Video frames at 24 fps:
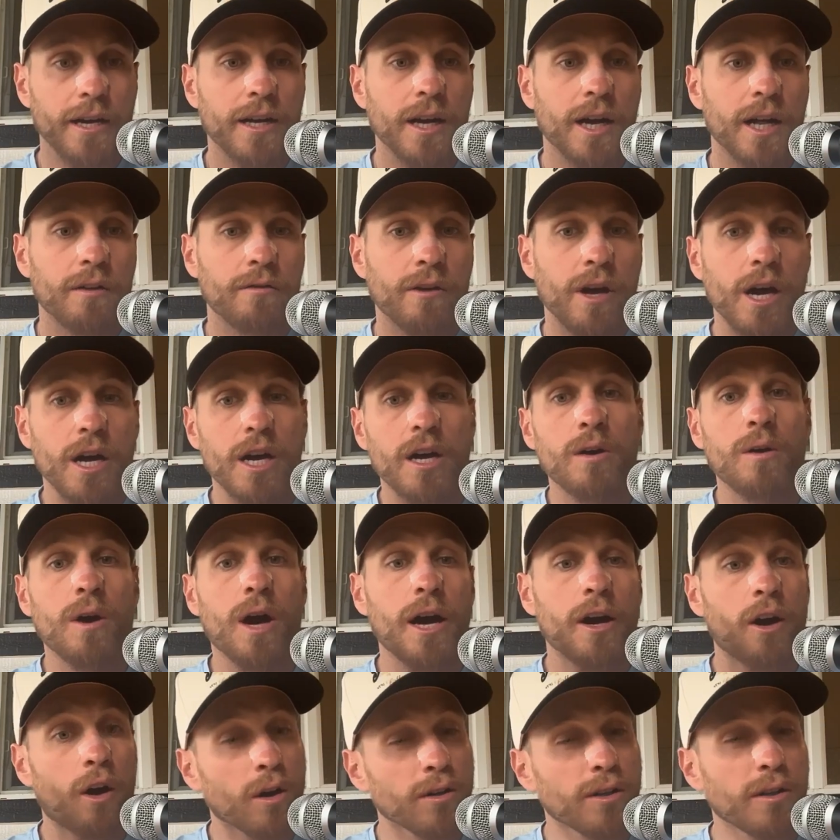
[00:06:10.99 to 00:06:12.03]
Colorado.
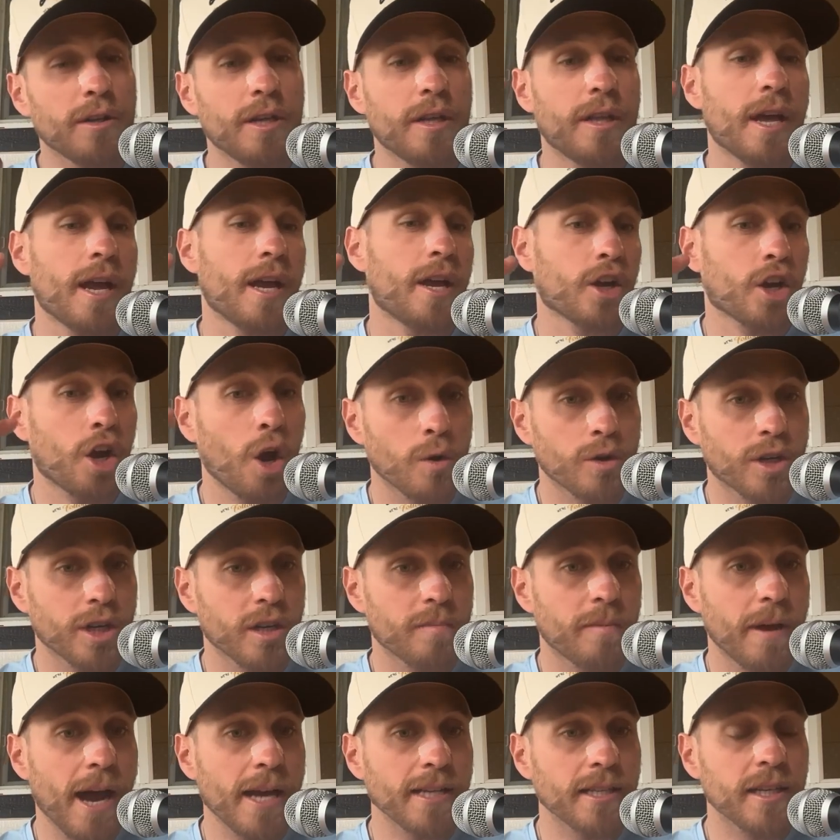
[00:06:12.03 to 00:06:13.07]
I also did that in a coaching
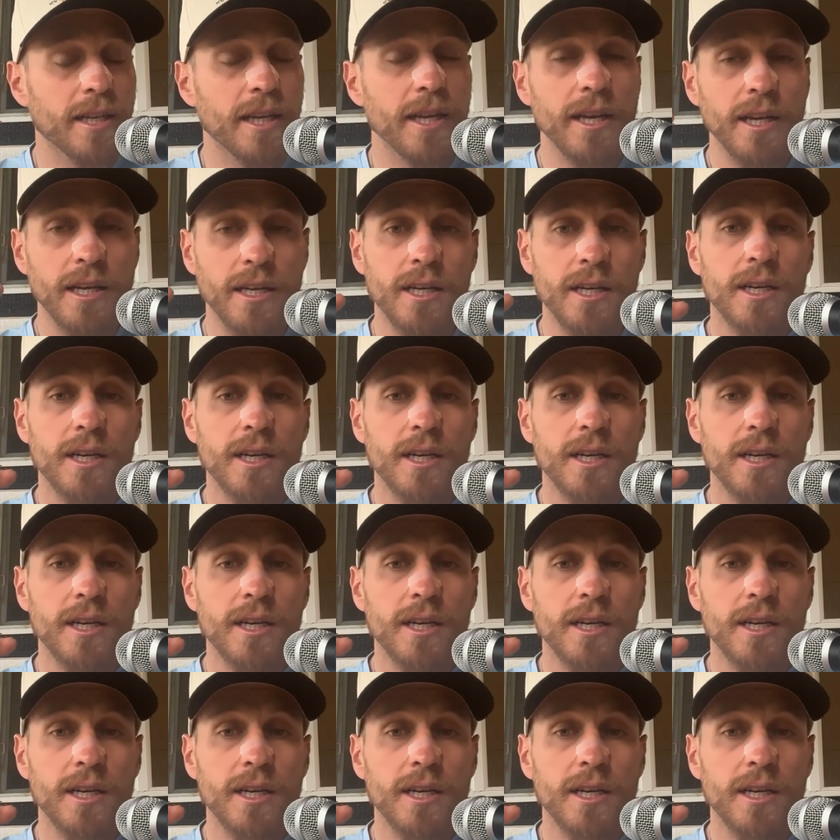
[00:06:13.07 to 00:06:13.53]
capacity.